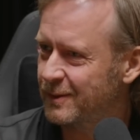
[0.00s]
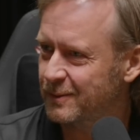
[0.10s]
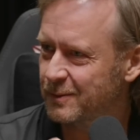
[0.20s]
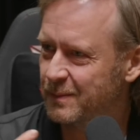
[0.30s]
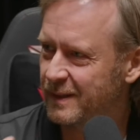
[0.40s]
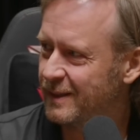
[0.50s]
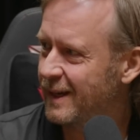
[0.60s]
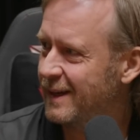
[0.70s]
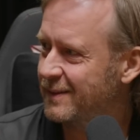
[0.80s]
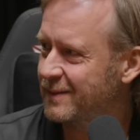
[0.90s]
to be
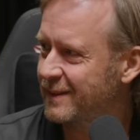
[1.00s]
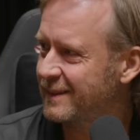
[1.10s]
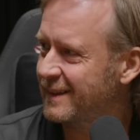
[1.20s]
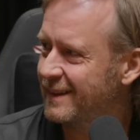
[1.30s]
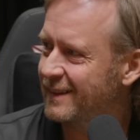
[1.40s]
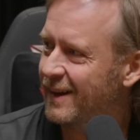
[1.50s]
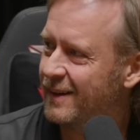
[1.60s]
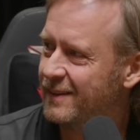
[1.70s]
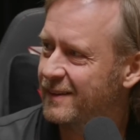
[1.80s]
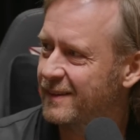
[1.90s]
alive and
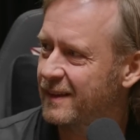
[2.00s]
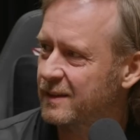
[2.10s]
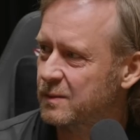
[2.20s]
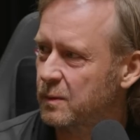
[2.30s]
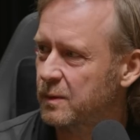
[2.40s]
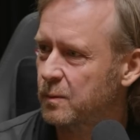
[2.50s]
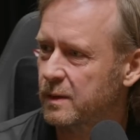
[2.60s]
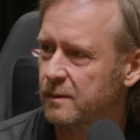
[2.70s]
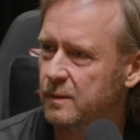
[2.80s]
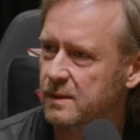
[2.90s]
add things
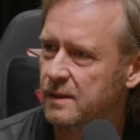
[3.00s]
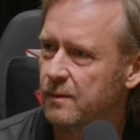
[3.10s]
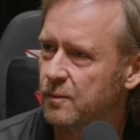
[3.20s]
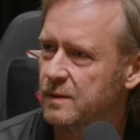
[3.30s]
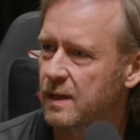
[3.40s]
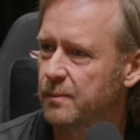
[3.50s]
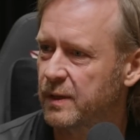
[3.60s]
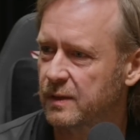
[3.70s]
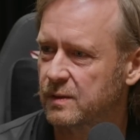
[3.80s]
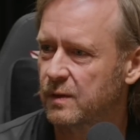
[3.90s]
where stuff was
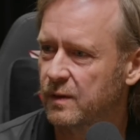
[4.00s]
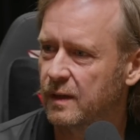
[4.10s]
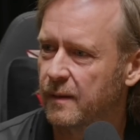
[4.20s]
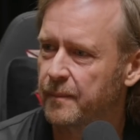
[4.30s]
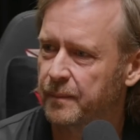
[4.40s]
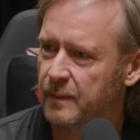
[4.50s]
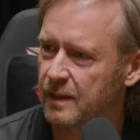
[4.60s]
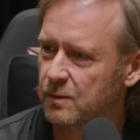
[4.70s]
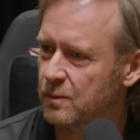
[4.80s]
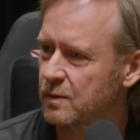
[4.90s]
happening. So I think
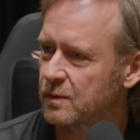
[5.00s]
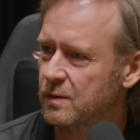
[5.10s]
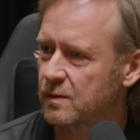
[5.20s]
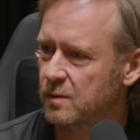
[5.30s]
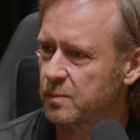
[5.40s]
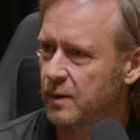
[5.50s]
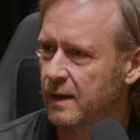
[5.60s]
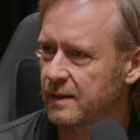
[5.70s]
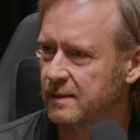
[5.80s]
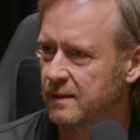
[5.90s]
this was also a
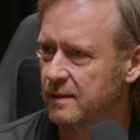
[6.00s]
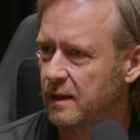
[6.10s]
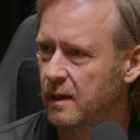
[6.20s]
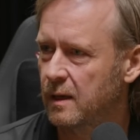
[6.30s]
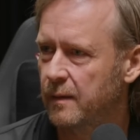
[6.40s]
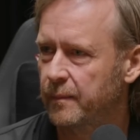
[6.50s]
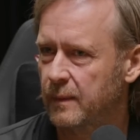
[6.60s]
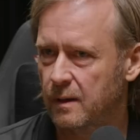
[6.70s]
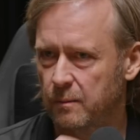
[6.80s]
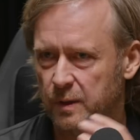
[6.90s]
surprise, that
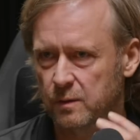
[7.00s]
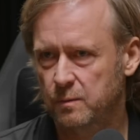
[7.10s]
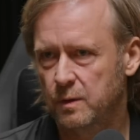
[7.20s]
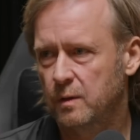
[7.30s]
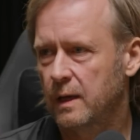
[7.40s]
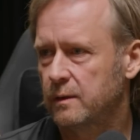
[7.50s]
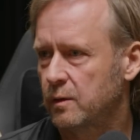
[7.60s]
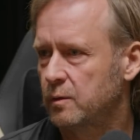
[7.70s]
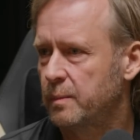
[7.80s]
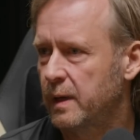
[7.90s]
because when you cut
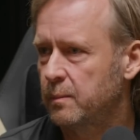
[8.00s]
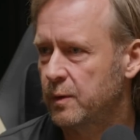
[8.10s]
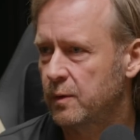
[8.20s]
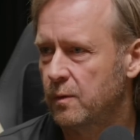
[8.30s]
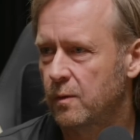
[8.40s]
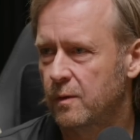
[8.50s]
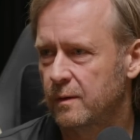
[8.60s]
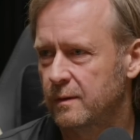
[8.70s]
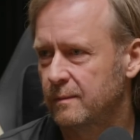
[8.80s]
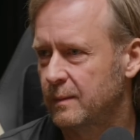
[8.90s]
on paper
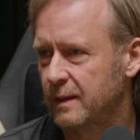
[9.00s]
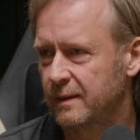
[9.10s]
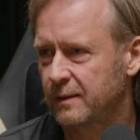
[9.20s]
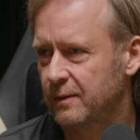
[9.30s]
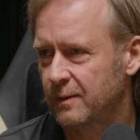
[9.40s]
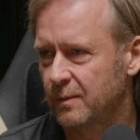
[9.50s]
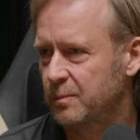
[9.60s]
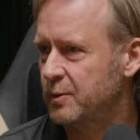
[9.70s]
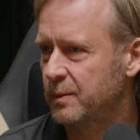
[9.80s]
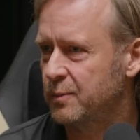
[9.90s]
or like,
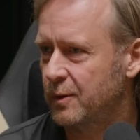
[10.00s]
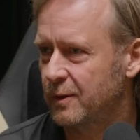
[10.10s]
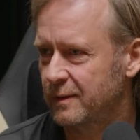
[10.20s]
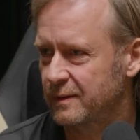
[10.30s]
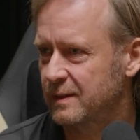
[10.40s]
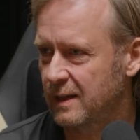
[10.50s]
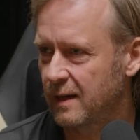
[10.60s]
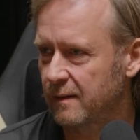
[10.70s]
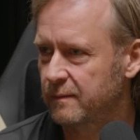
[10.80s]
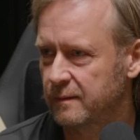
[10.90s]
pre-prod
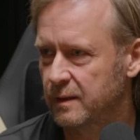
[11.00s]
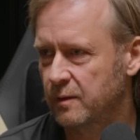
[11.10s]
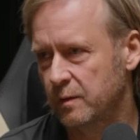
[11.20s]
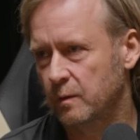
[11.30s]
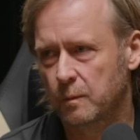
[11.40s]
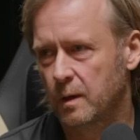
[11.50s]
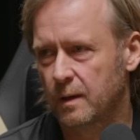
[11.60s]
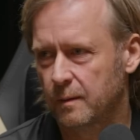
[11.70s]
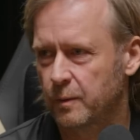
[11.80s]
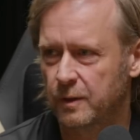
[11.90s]
stuff, then you think,
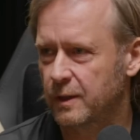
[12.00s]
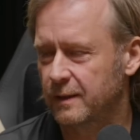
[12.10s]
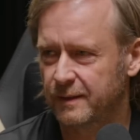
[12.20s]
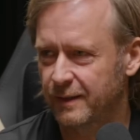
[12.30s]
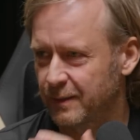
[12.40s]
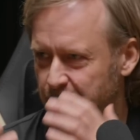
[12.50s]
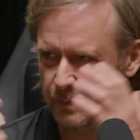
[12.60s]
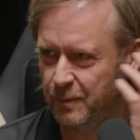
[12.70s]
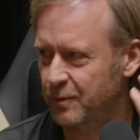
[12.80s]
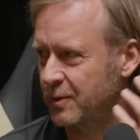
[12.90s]
wow, we're cutting,
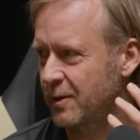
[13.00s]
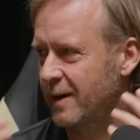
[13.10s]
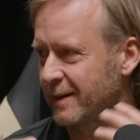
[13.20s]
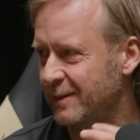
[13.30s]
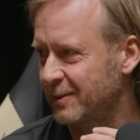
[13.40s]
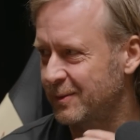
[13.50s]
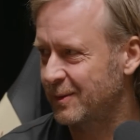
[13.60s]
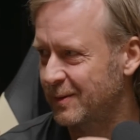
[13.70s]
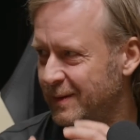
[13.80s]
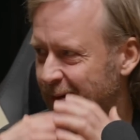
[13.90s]
people crying,
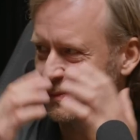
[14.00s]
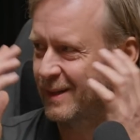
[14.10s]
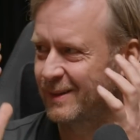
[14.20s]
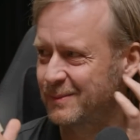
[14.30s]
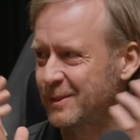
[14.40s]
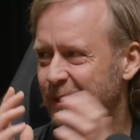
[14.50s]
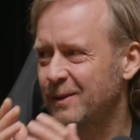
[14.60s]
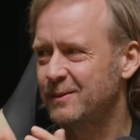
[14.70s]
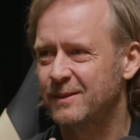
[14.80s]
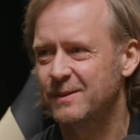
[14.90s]
come on,
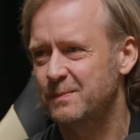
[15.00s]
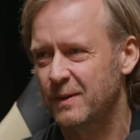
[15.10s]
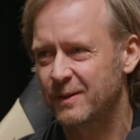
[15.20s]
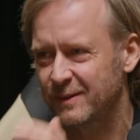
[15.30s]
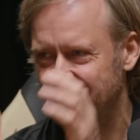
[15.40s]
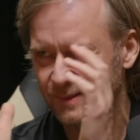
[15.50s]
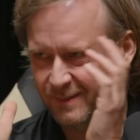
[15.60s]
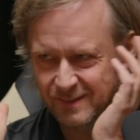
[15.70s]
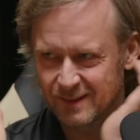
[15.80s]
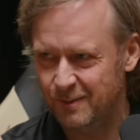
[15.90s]
without this part,
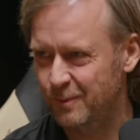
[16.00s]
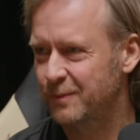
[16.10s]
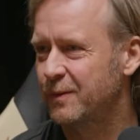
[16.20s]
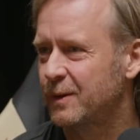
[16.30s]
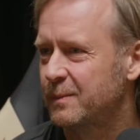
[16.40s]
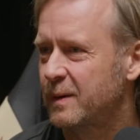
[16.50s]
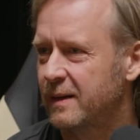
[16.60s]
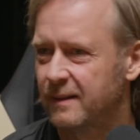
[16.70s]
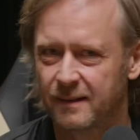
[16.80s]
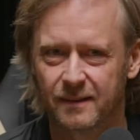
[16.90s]
it will fall
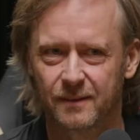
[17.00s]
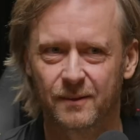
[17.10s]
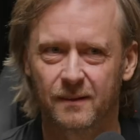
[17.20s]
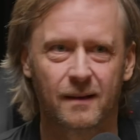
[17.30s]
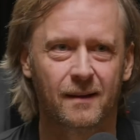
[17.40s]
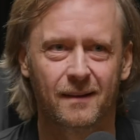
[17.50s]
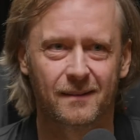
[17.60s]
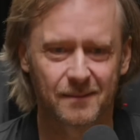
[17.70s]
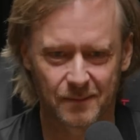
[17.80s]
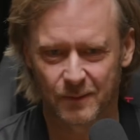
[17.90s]
apart. And then
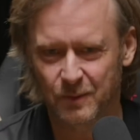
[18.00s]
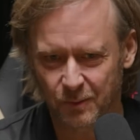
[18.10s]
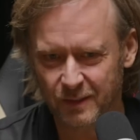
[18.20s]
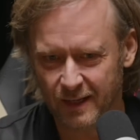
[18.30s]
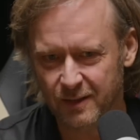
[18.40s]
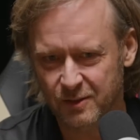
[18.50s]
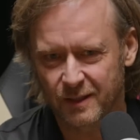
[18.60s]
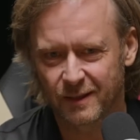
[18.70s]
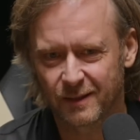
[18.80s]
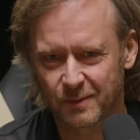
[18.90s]
do it
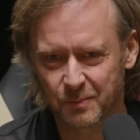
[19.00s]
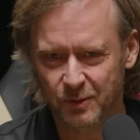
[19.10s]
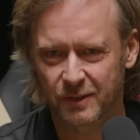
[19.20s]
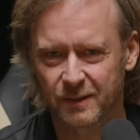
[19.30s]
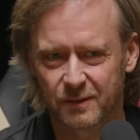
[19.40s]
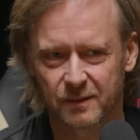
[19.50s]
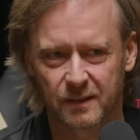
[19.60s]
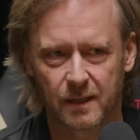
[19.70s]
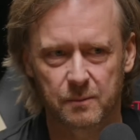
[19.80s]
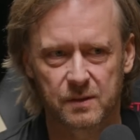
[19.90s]
actually, you put it into the
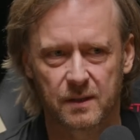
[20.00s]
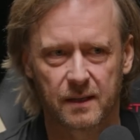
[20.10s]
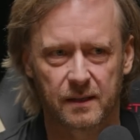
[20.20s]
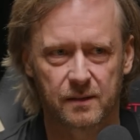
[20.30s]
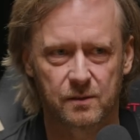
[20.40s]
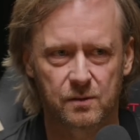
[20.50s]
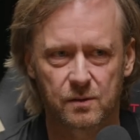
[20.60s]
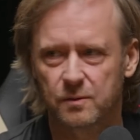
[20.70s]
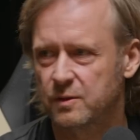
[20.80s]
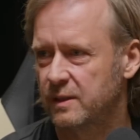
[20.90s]
game, you see like it's
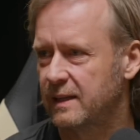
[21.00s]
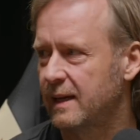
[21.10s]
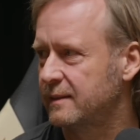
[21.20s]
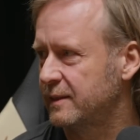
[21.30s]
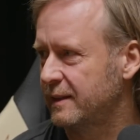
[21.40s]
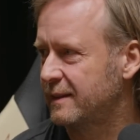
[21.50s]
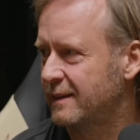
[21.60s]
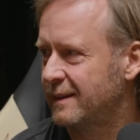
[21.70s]
so gigantic.